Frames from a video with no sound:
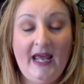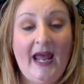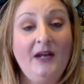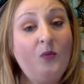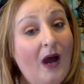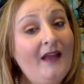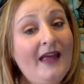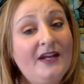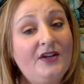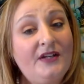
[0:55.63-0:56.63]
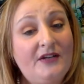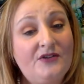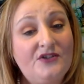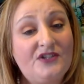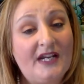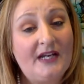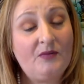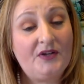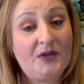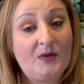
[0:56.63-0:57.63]
And while I could understand
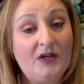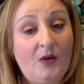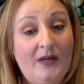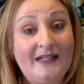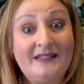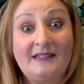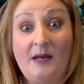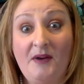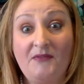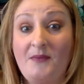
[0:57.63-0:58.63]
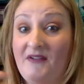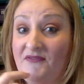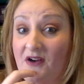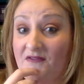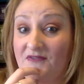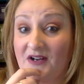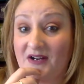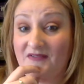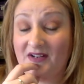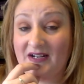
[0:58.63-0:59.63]
where they were going, some of them I felt
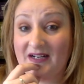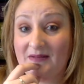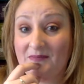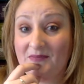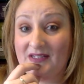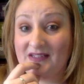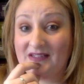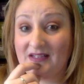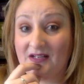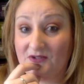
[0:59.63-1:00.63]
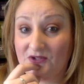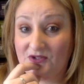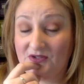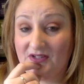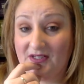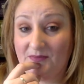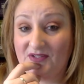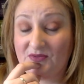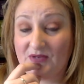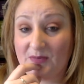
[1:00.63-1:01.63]
very, very misunderstood and
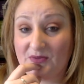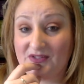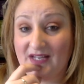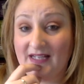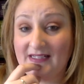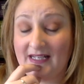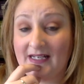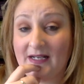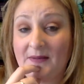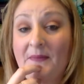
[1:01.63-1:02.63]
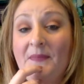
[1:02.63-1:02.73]
misrepresented.